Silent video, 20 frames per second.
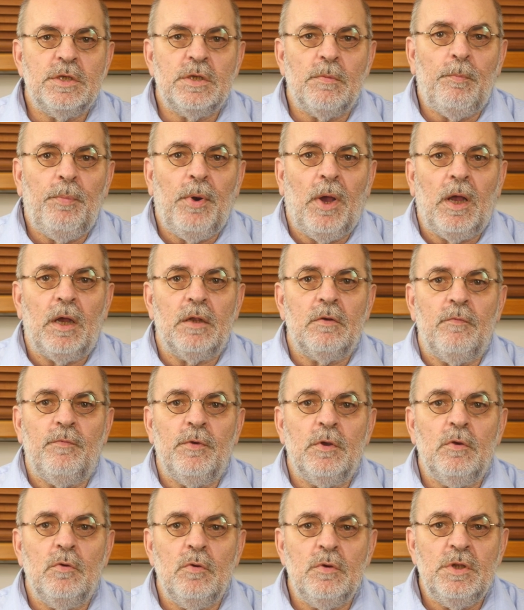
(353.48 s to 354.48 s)
is a part of
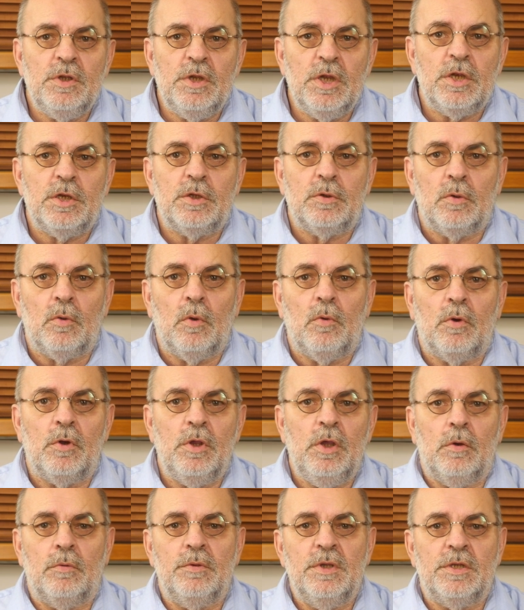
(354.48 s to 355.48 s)
a good digital
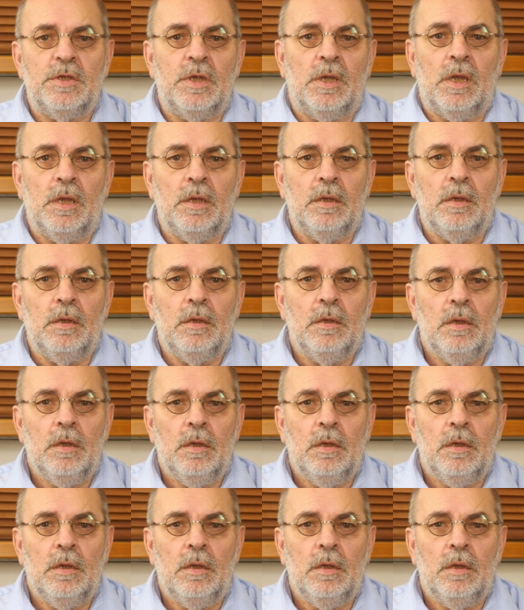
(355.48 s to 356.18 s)
audio design.